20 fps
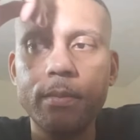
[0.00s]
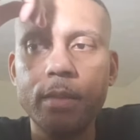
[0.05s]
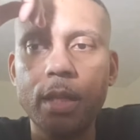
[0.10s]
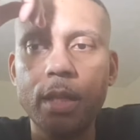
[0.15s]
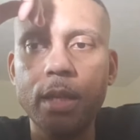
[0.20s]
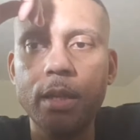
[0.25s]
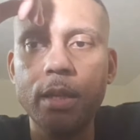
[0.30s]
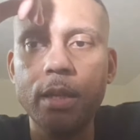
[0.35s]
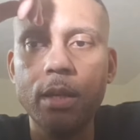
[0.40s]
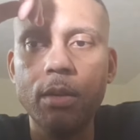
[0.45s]

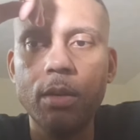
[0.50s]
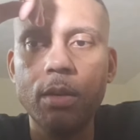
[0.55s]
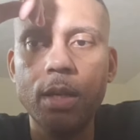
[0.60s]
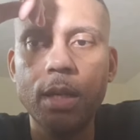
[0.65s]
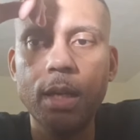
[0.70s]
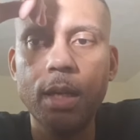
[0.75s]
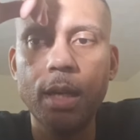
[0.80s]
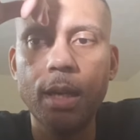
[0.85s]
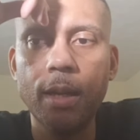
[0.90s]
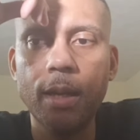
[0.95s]
You
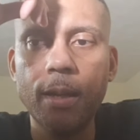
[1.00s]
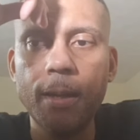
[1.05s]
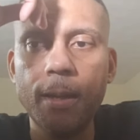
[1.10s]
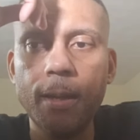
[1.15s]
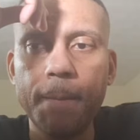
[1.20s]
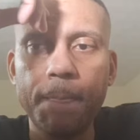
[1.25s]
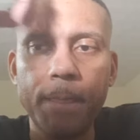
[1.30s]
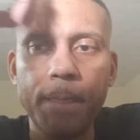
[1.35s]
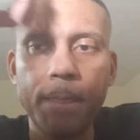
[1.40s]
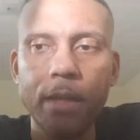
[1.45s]
know,
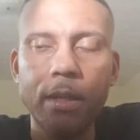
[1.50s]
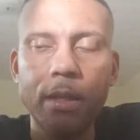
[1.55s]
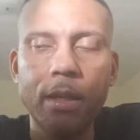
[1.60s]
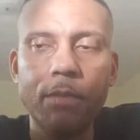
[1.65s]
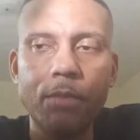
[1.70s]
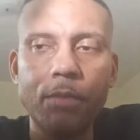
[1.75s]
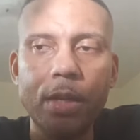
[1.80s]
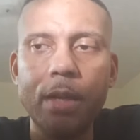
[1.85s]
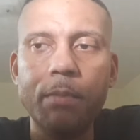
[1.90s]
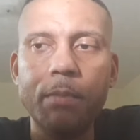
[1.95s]
they
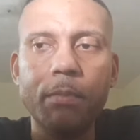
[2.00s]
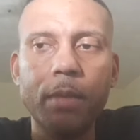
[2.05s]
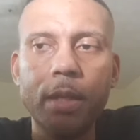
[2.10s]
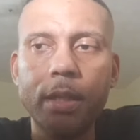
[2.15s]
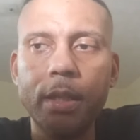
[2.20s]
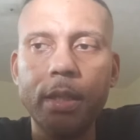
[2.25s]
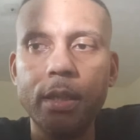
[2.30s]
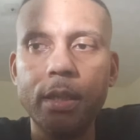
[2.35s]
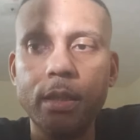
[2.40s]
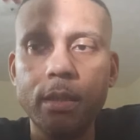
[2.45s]
love that
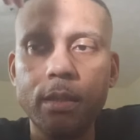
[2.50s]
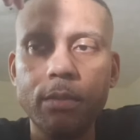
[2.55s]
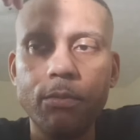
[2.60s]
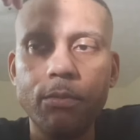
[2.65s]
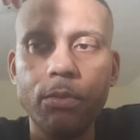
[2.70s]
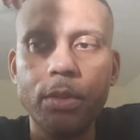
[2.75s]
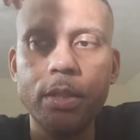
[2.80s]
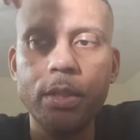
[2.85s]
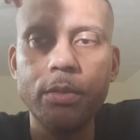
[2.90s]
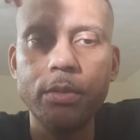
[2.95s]
money
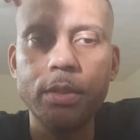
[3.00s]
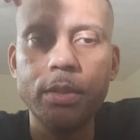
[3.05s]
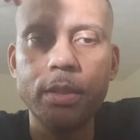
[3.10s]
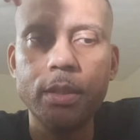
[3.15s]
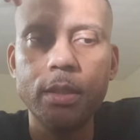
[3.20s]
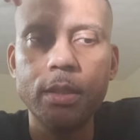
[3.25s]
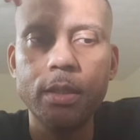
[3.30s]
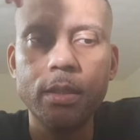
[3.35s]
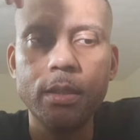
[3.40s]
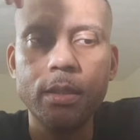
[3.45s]

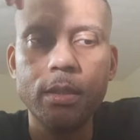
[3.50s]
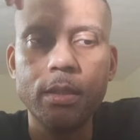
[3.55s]
frequency.